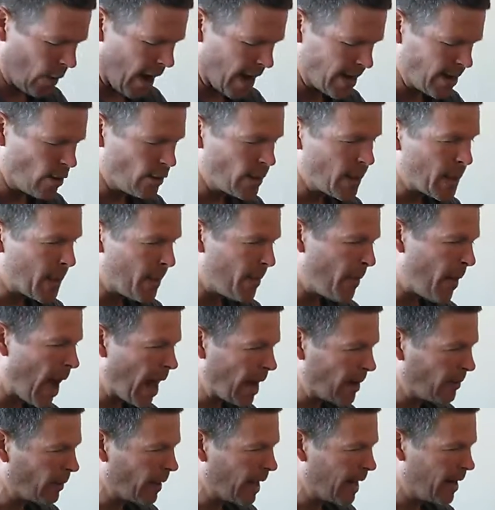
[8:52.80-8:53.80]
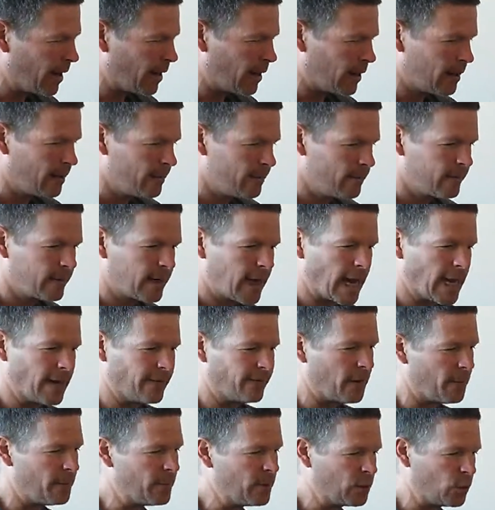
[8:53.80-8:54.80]
I know that the bottom layer kind of
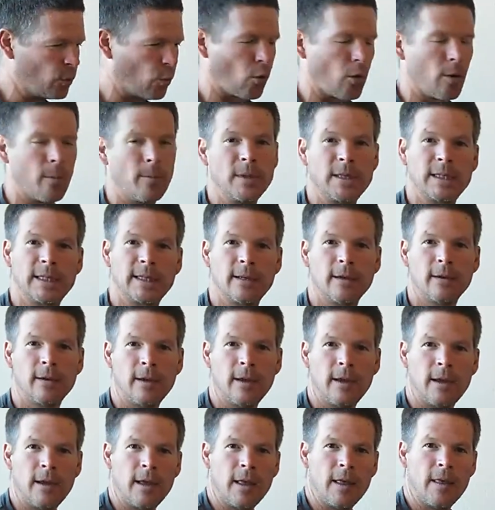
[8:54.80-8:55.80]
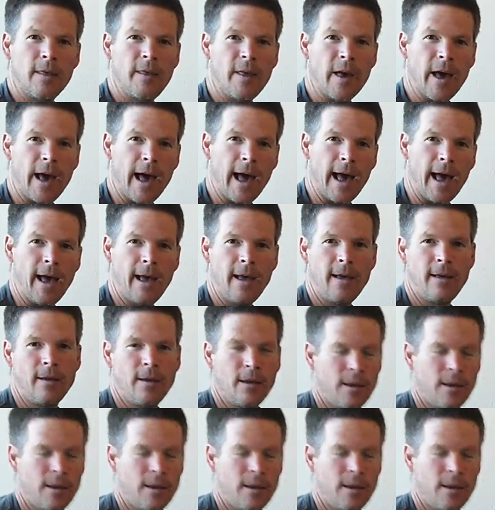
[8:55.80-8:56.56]
absorbs the